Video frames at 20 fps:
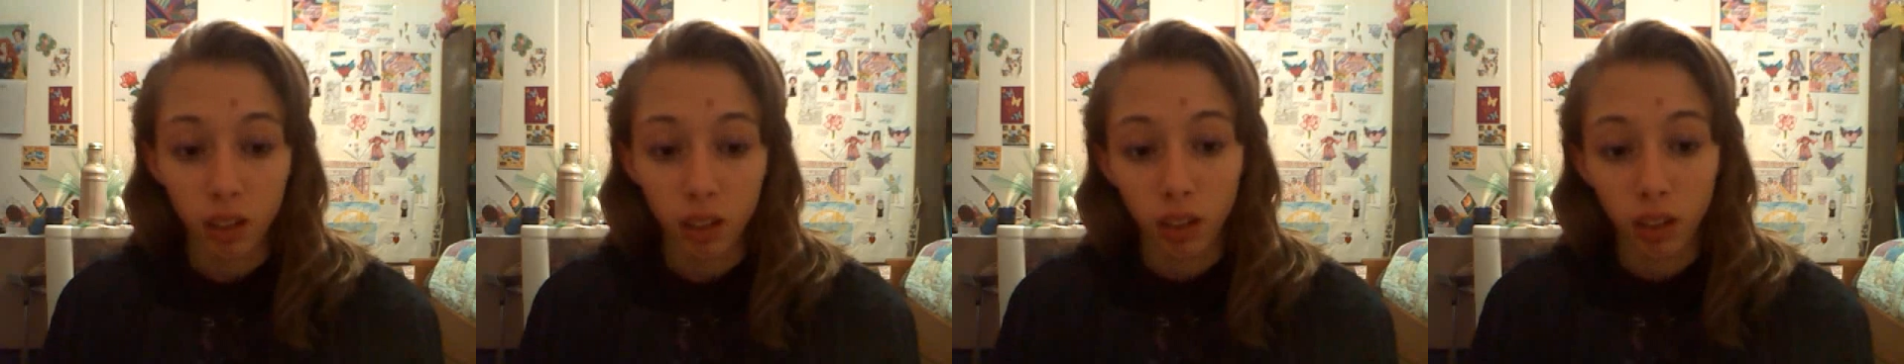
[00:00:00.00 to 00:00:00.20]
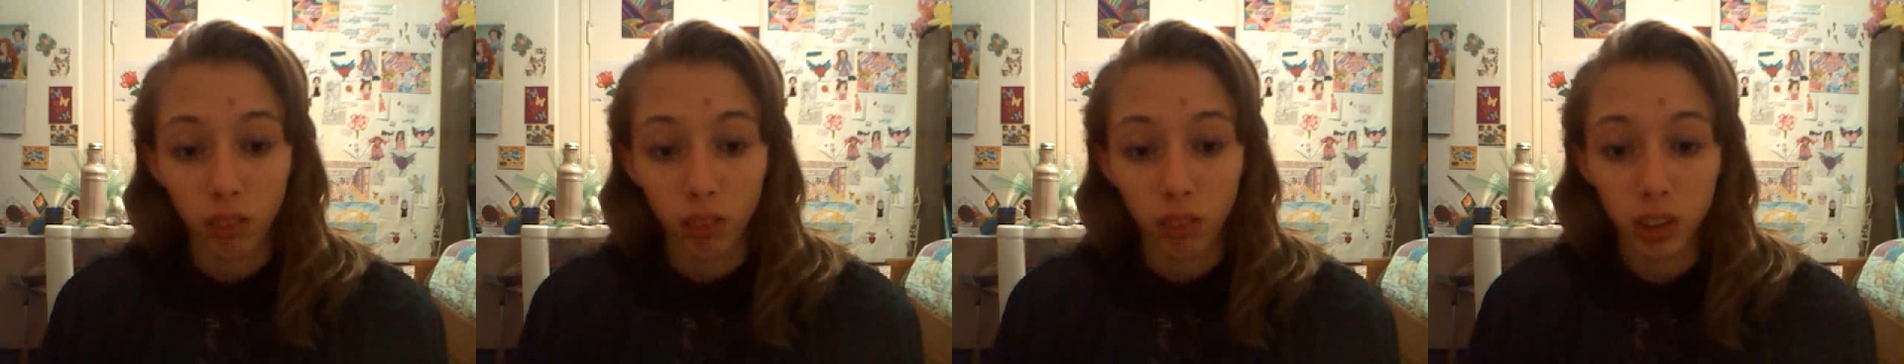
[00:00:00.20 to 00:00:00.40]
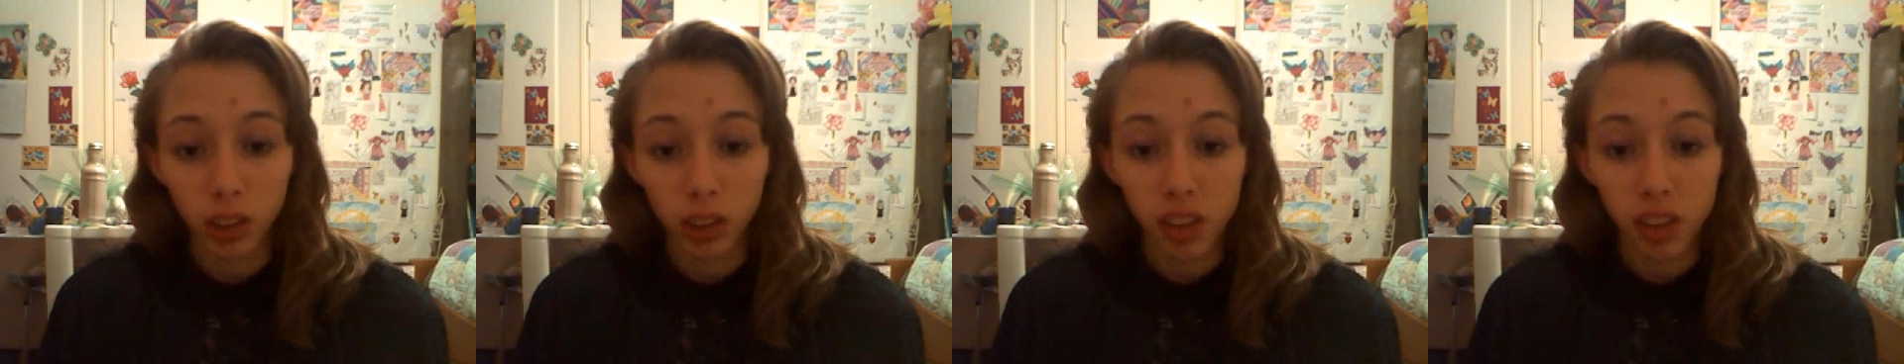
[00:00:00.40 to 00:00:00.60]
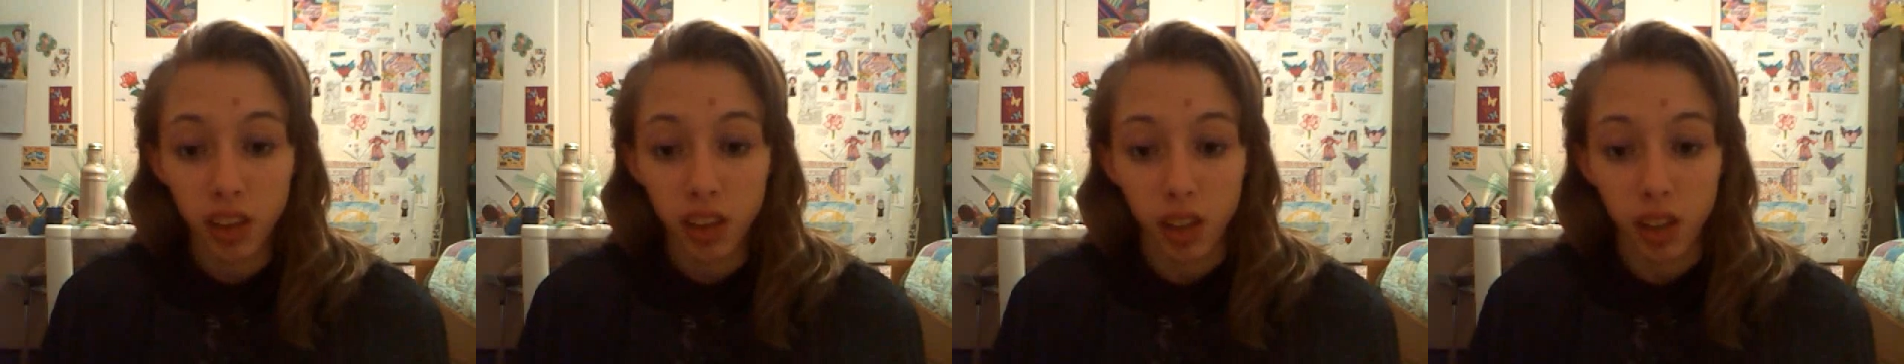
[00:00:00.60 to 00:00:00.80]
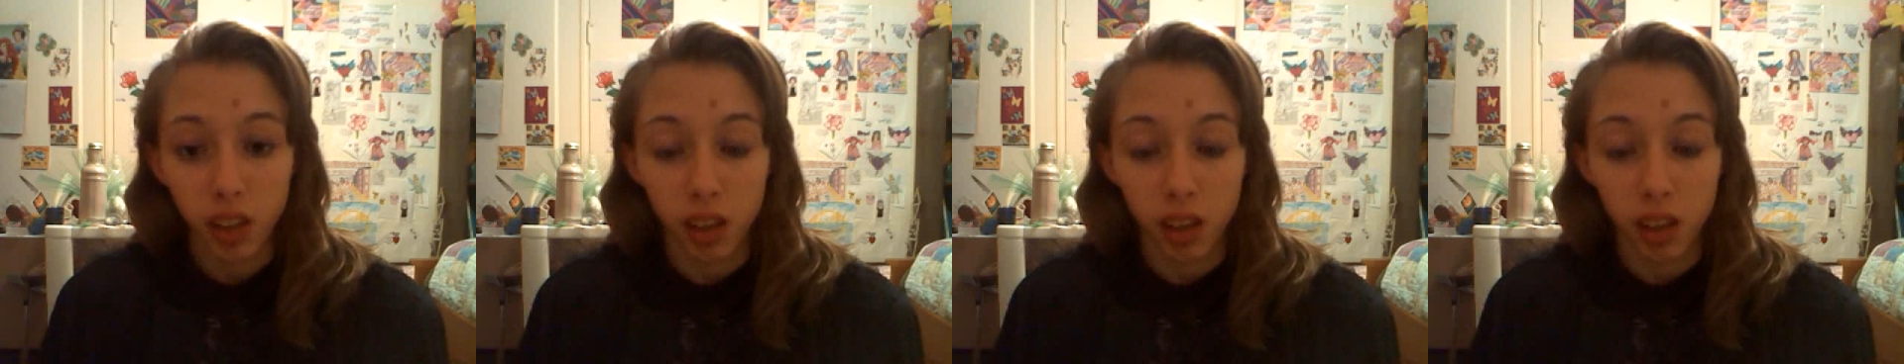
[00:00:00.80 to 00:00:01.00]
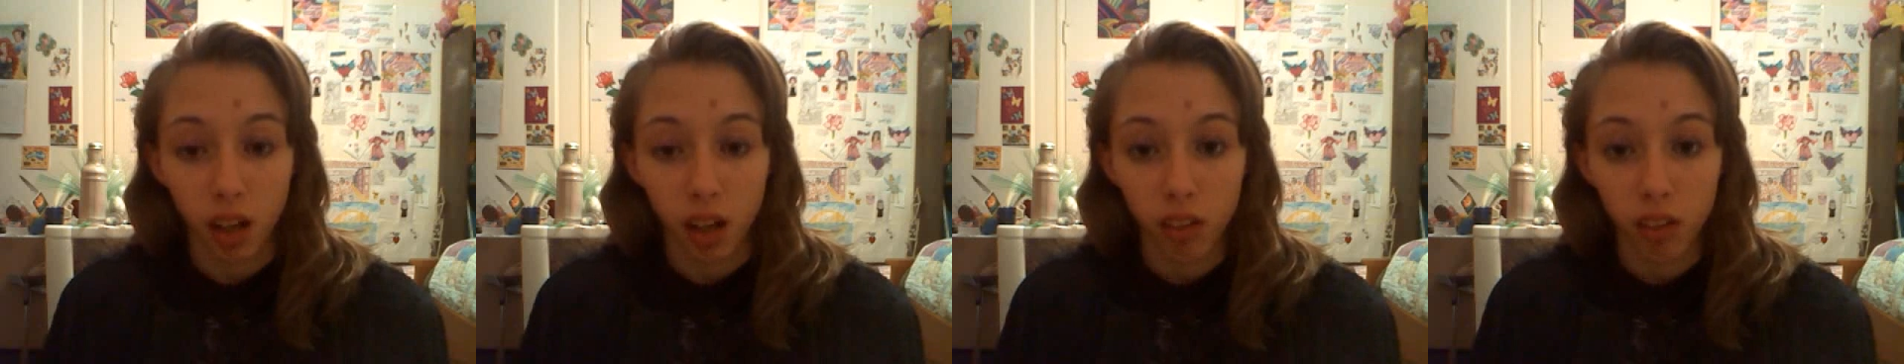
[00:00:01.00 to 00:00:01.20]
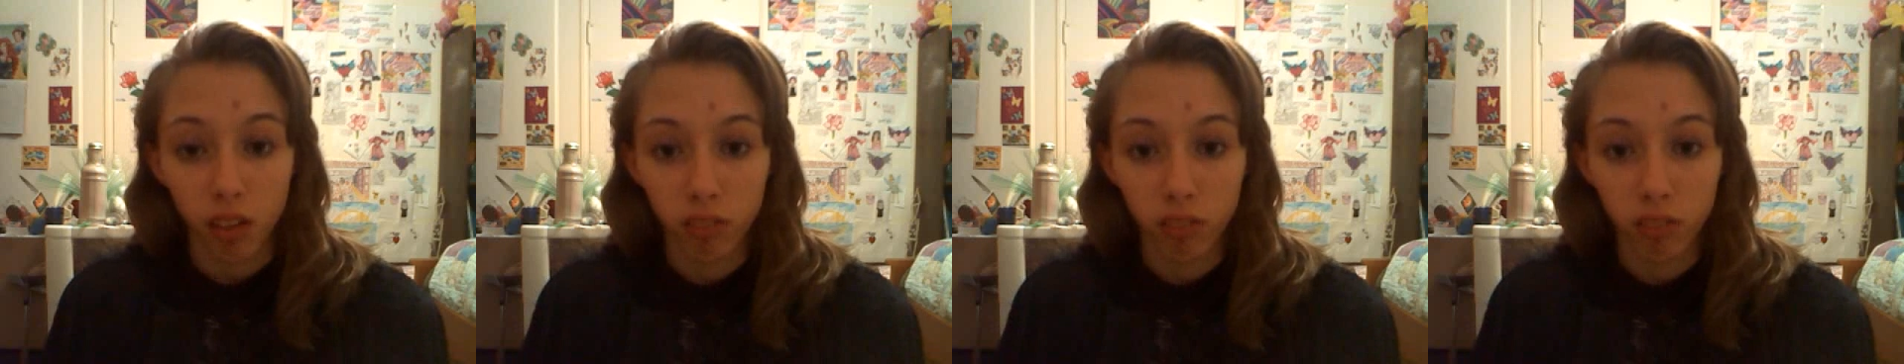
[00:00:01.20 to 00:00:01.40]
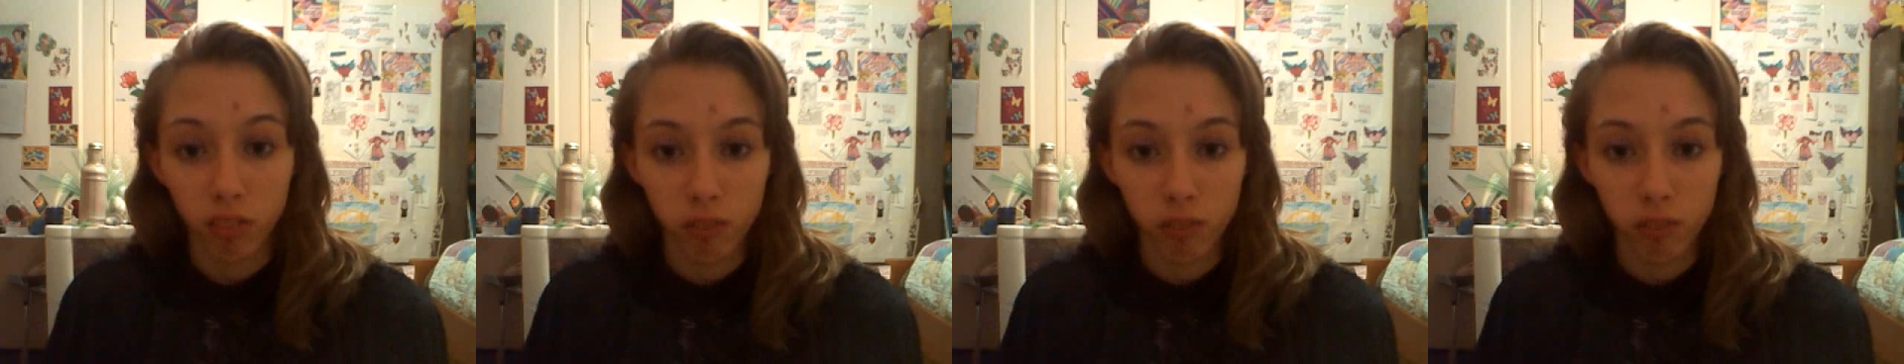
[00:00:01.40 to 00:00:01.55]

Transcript: It would just sit there.